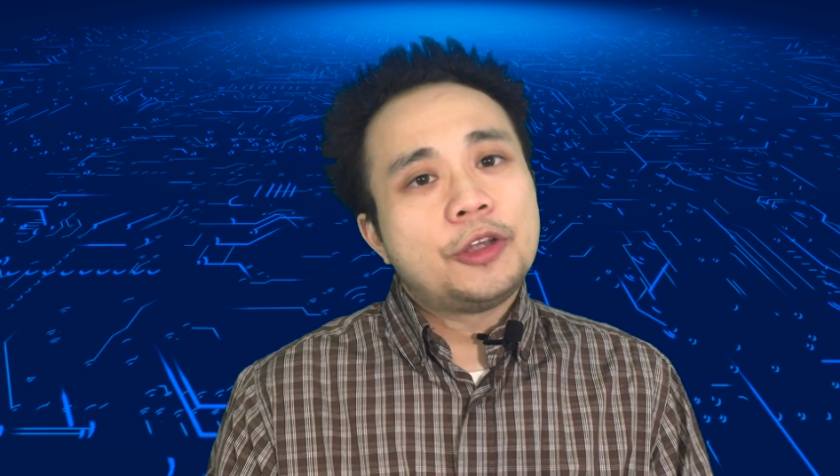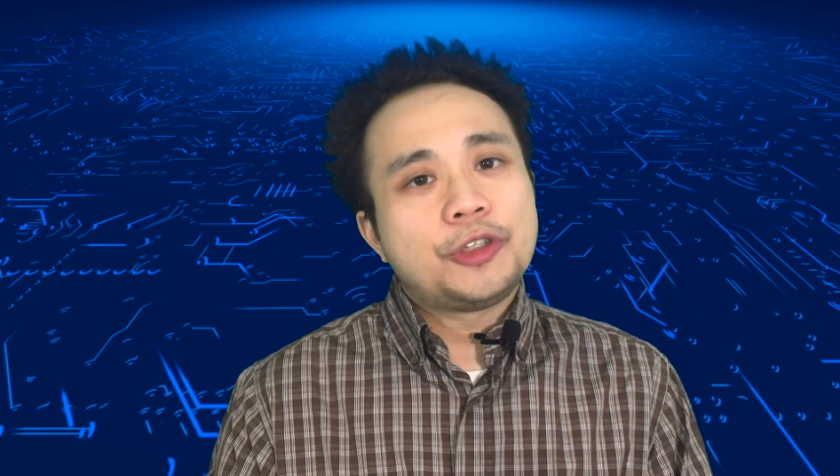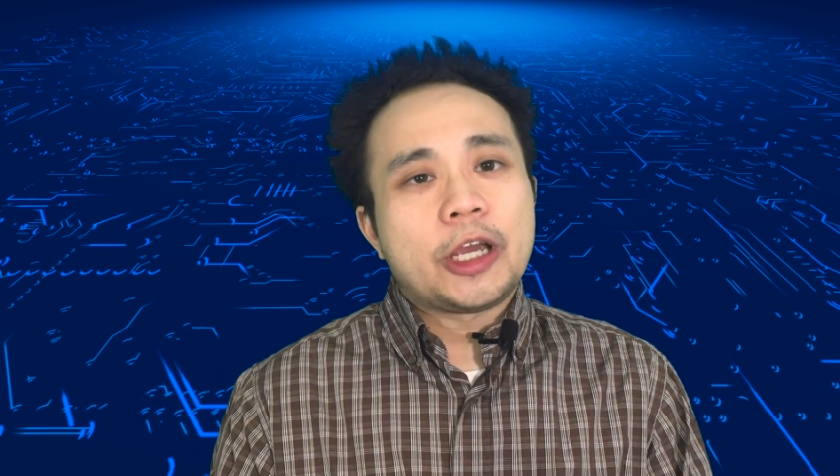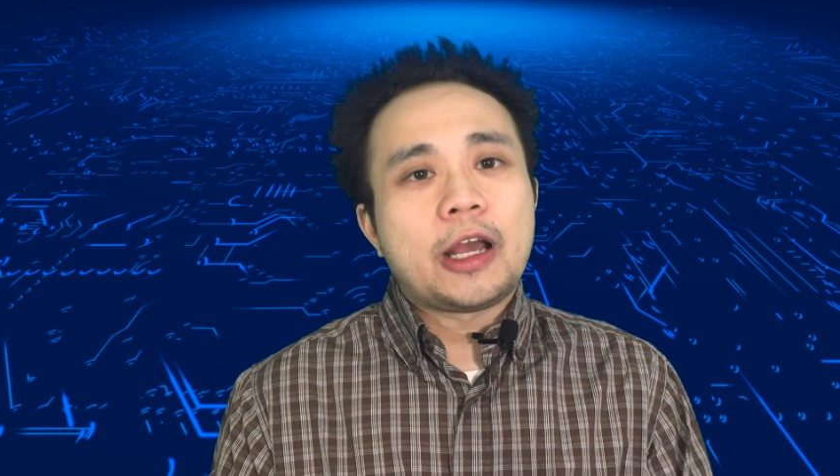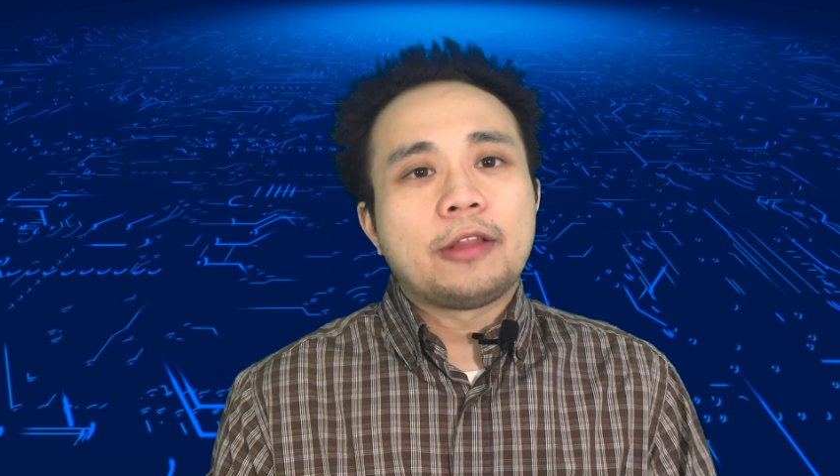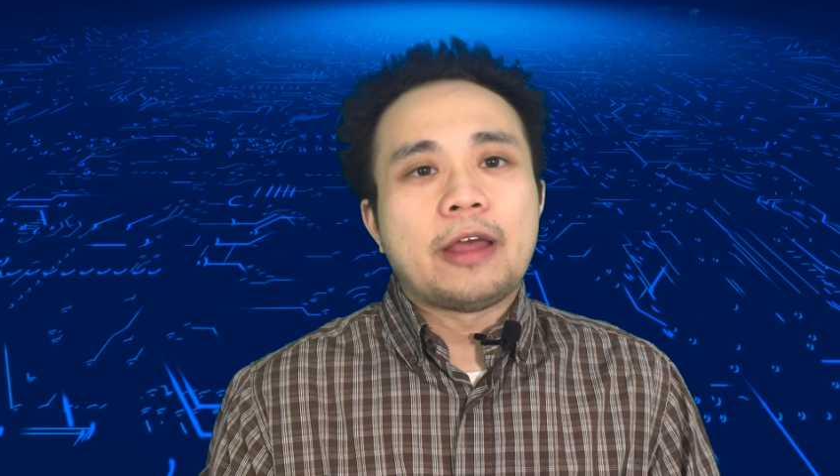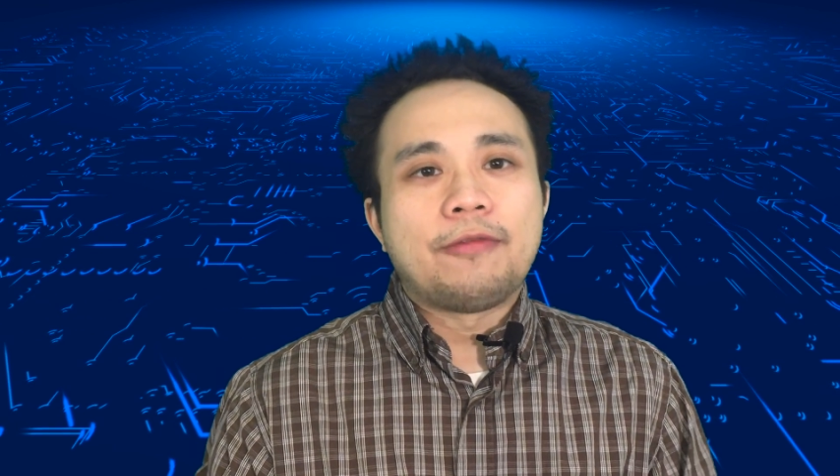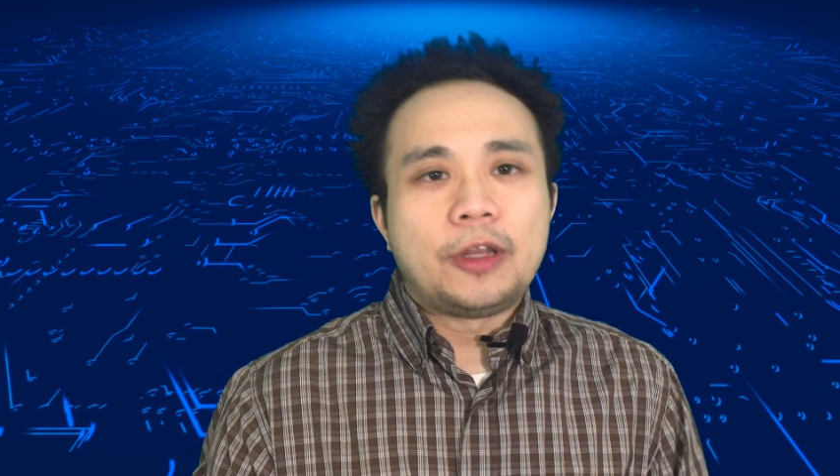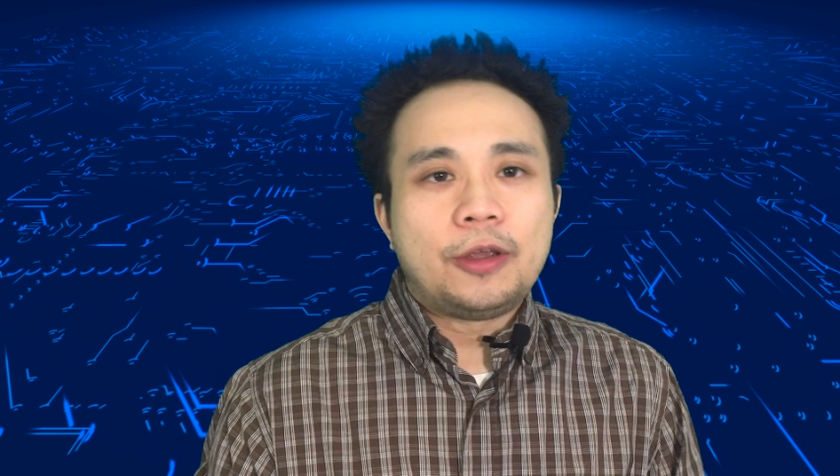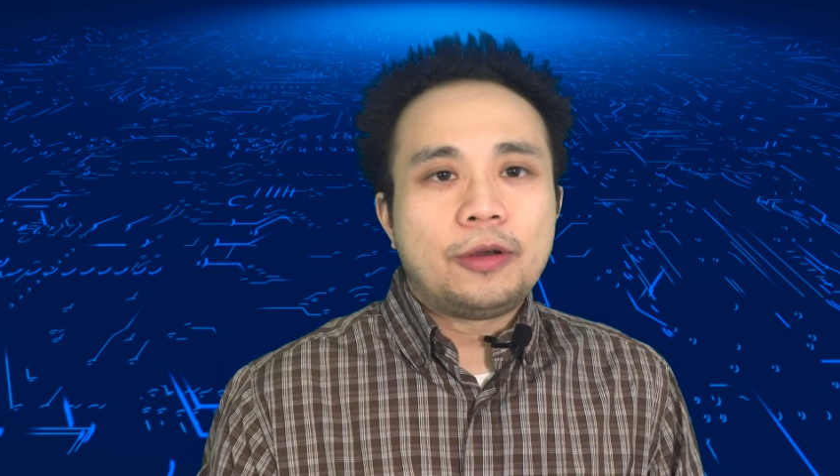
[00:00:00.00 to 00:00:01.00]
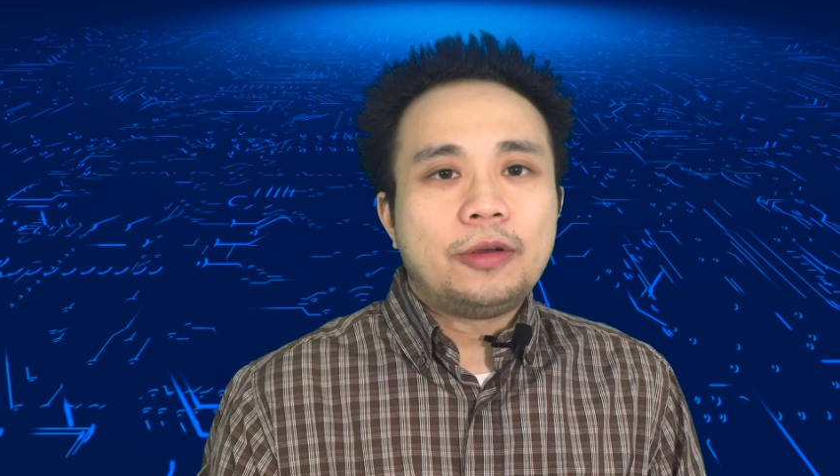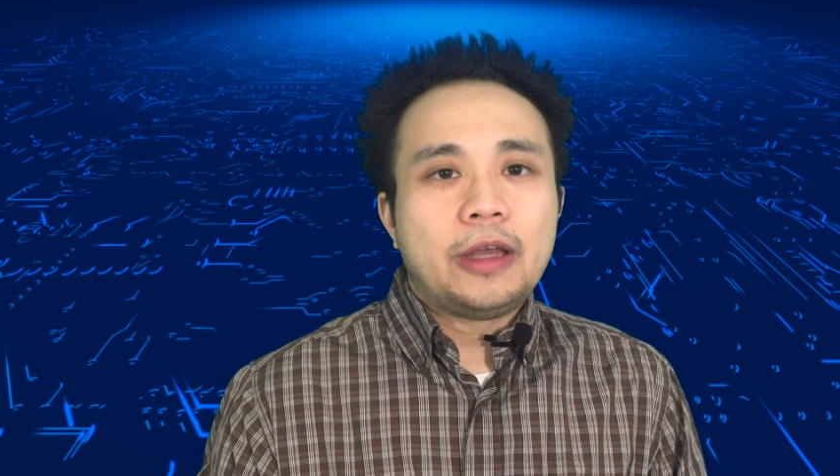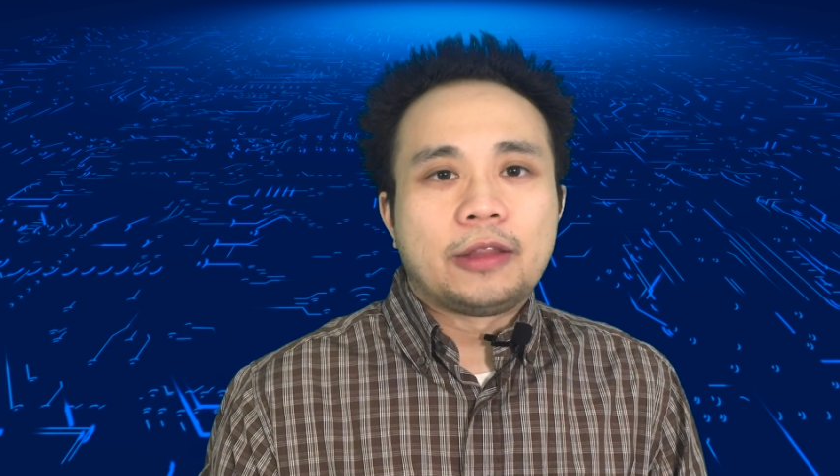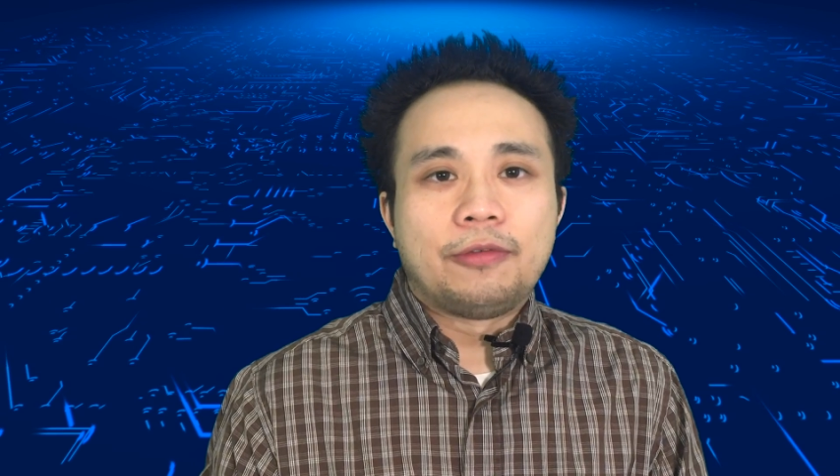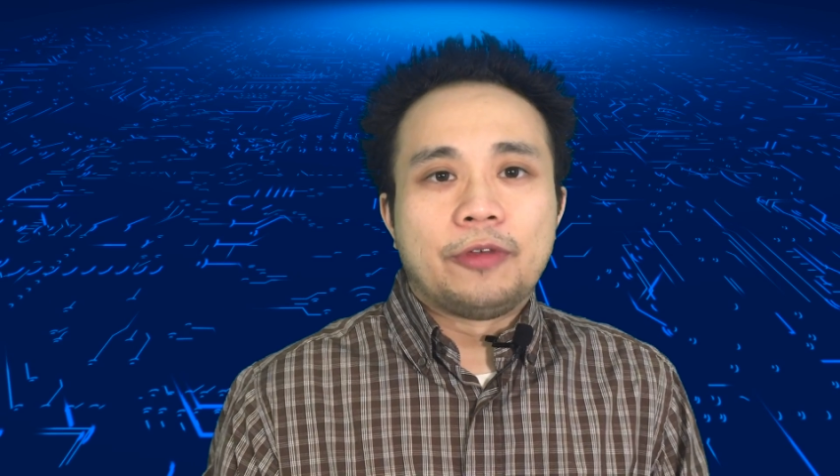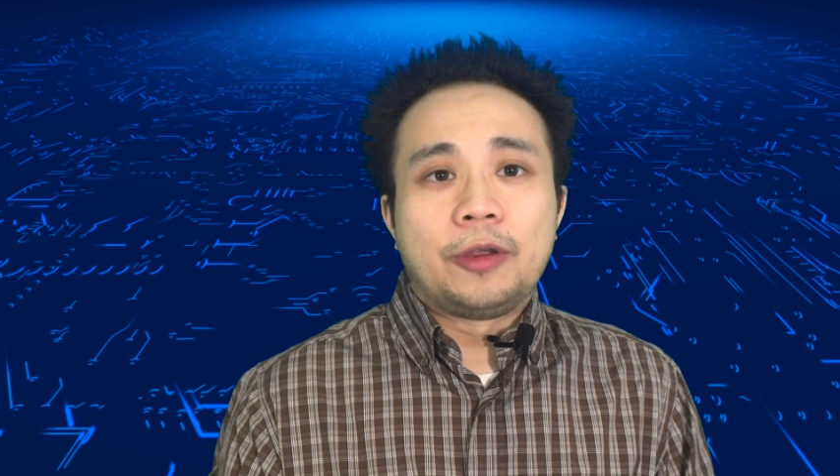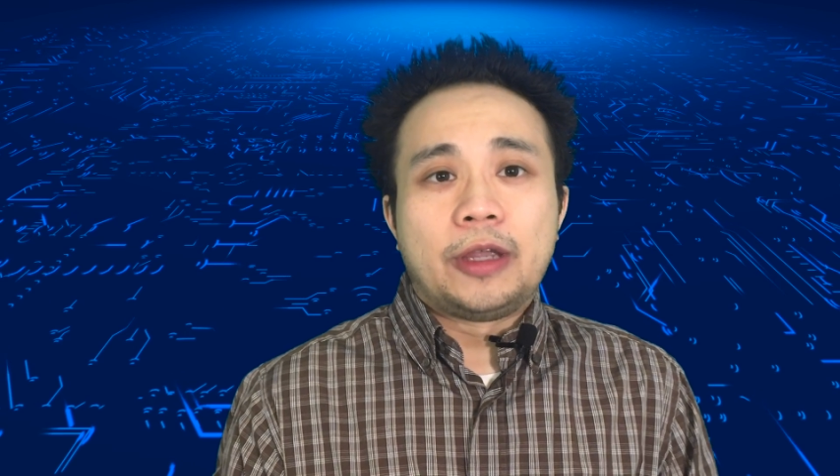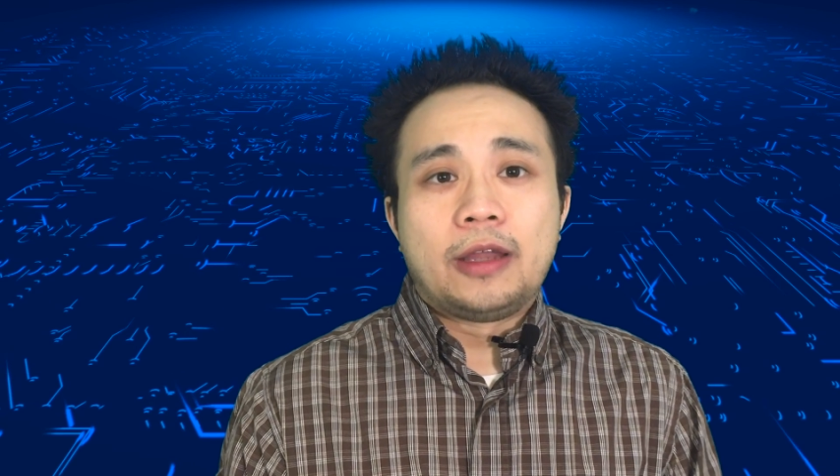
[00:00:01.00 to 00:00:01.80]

Check out that video at the very